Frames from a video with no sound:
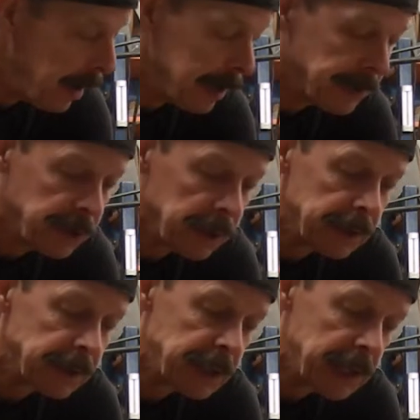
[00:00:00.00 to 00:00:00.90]
As you
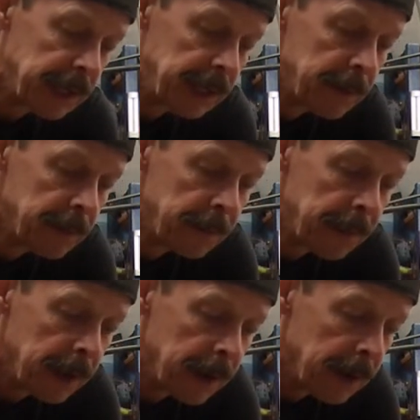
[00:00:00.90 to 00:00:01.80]
can see,
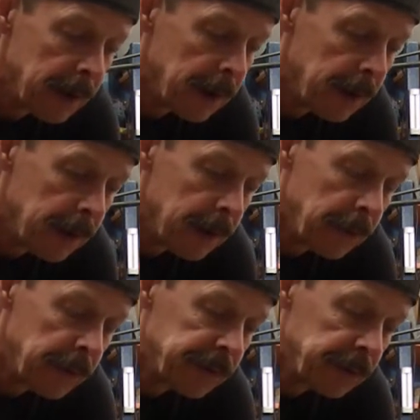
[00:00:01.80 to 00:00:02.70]

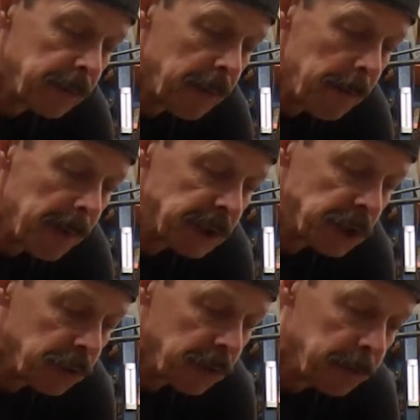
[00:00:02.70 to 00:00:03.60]
there isn't
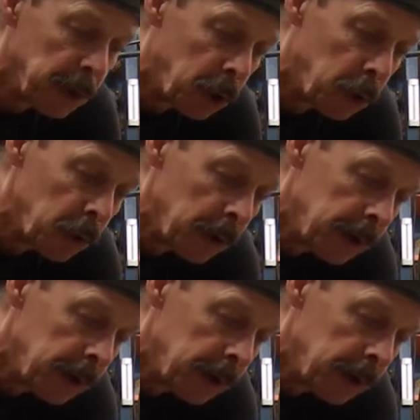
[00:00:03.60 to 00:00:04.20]
much of a bowl,